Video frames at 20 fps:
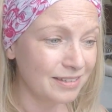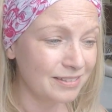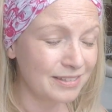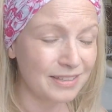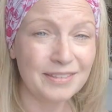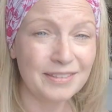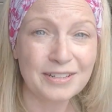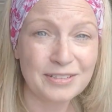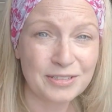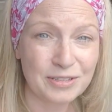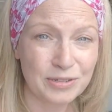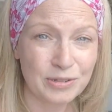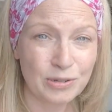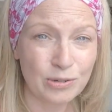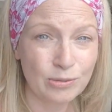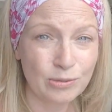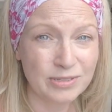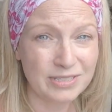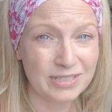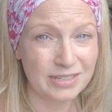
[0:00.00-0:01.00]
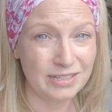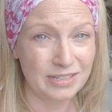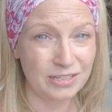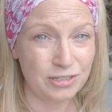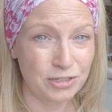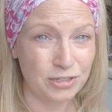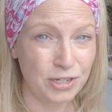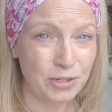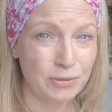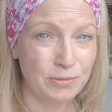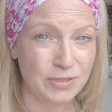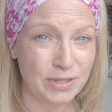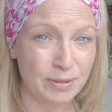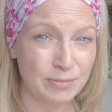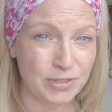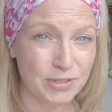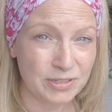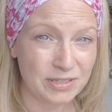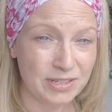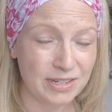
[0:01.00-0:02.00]
then that's going to cause an issue. So
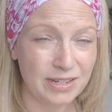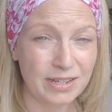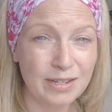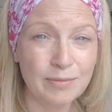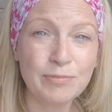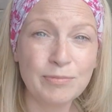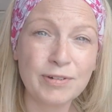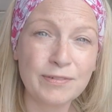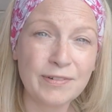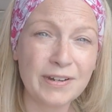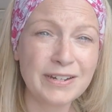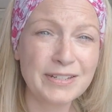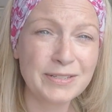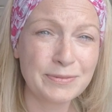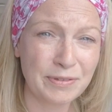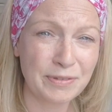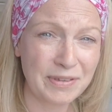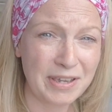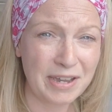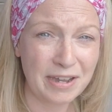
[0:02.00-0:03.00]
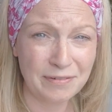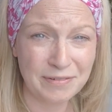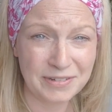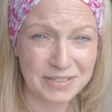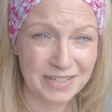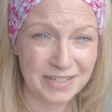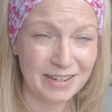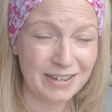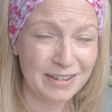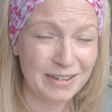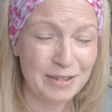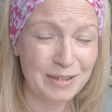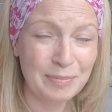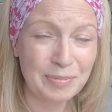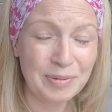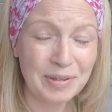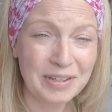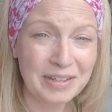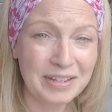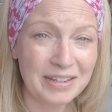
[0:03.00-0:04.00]
I'm just going to improvise with gaffer tape
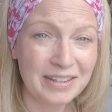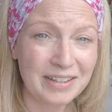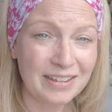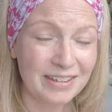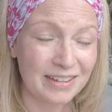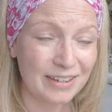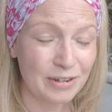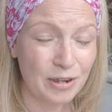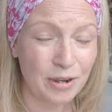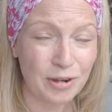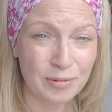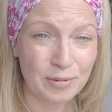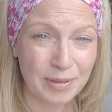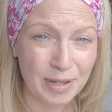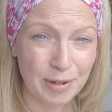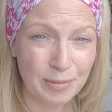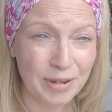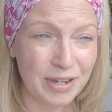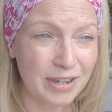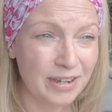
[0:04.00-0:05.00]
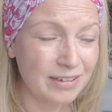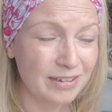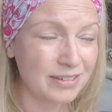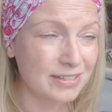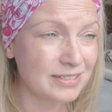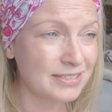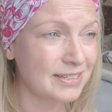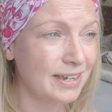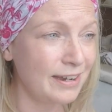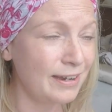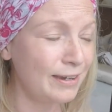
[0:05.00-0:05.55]
and hope that works.